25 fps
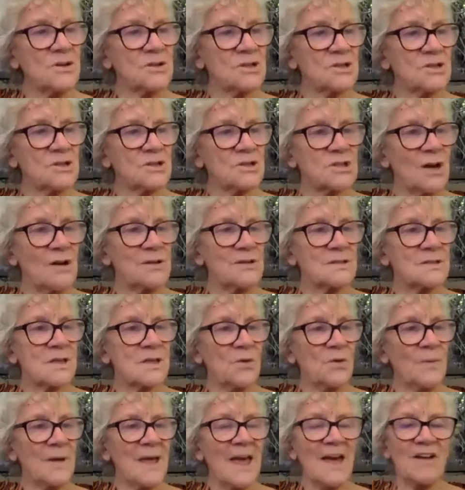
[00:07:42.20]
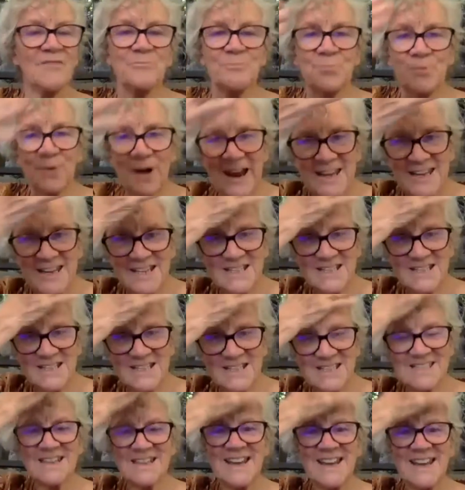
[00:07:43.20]
shows that we have
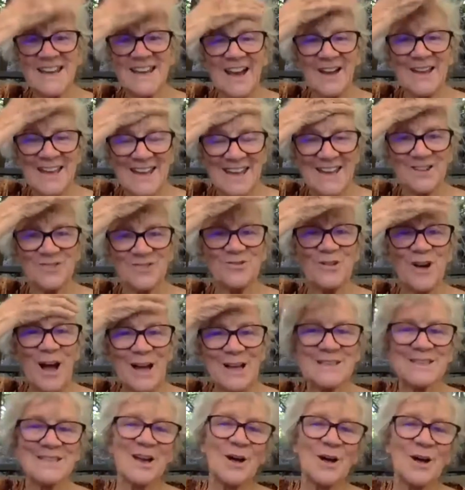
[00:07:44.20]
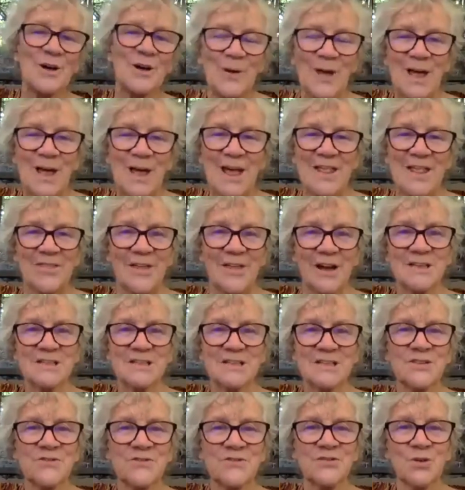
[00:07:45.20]
brains in our head, right? So
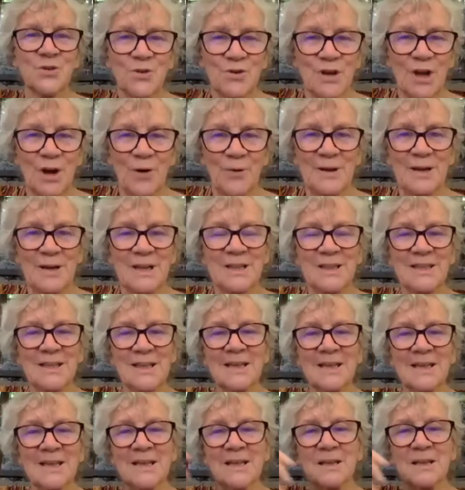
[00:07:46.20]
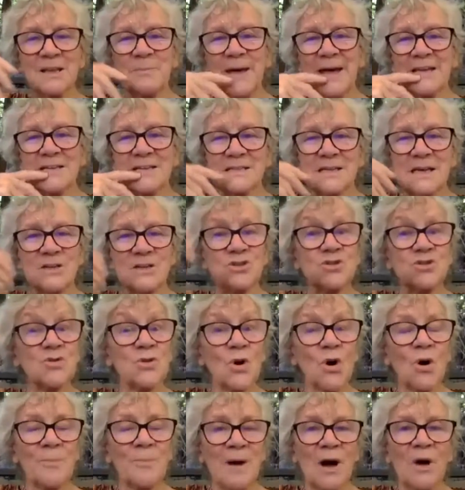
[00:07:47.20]
those of you who know anything about
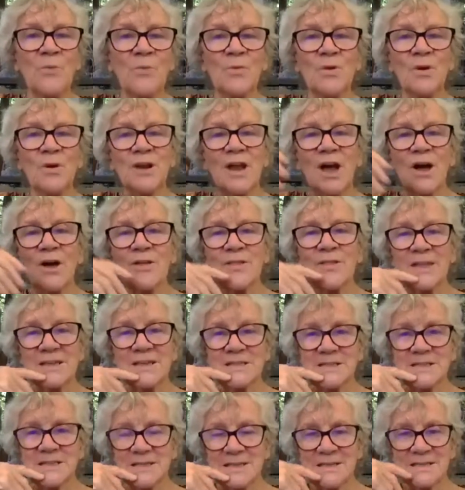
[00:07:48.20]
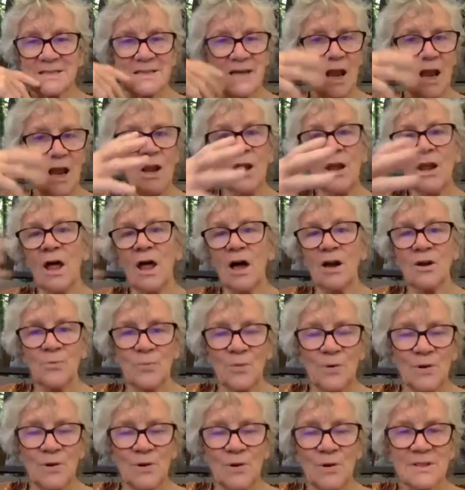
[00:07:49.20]
trauma will know that there's a lot of
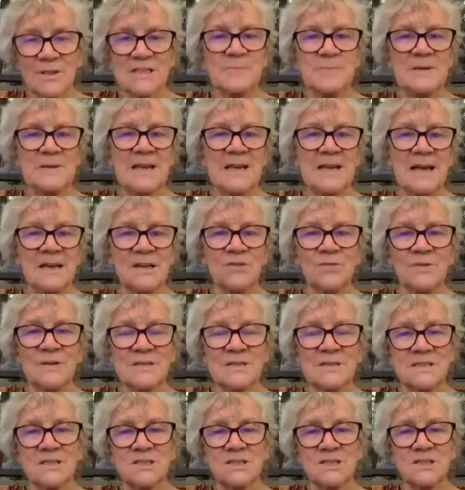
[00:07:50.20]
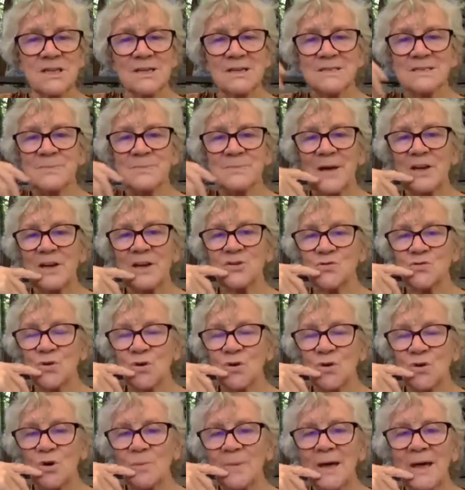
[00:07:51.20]
work that's been done in recent years about
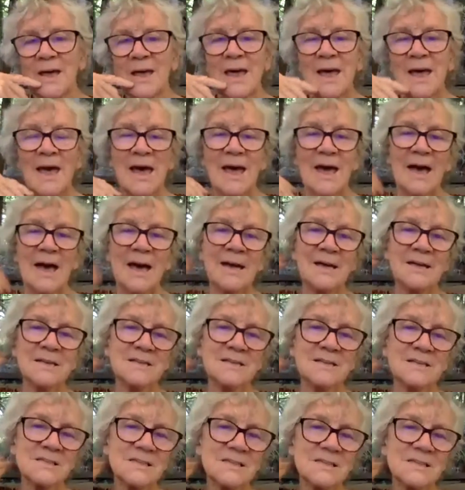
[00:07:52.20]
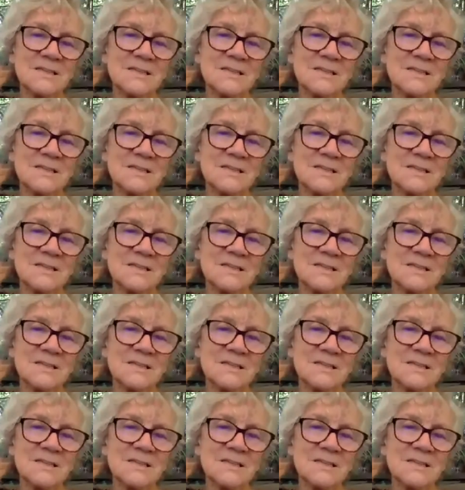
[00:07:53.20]
trauma, and